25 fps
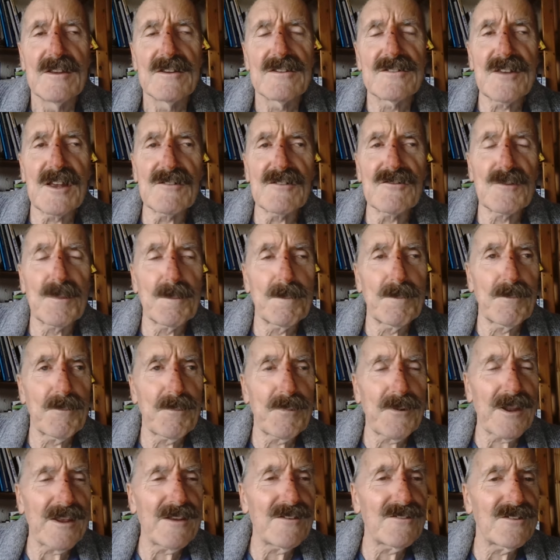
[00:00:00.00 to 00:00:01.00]
Such
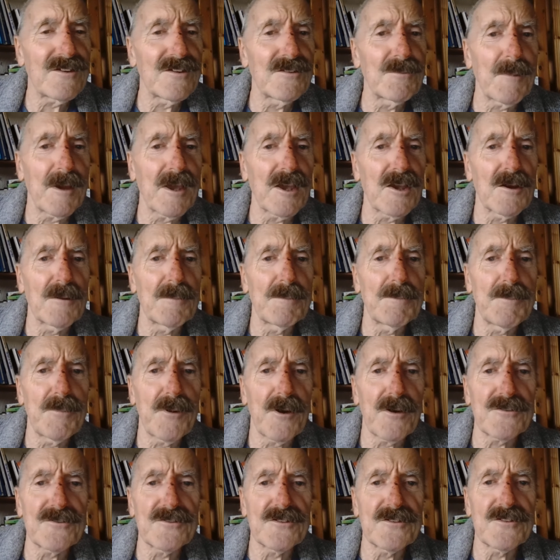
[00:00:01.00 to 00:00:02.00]
places make a
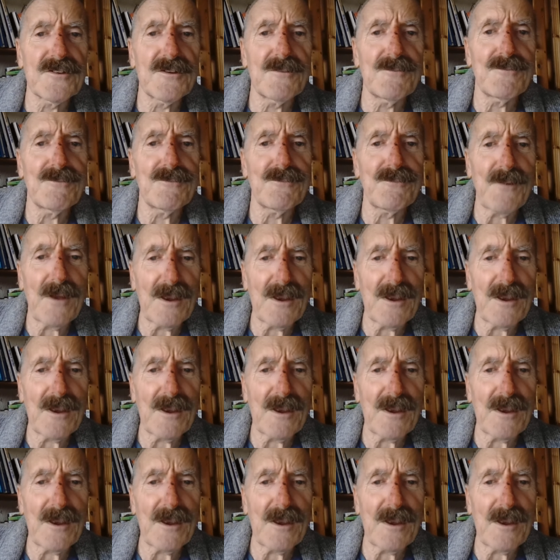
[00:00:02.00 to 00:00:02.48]
positive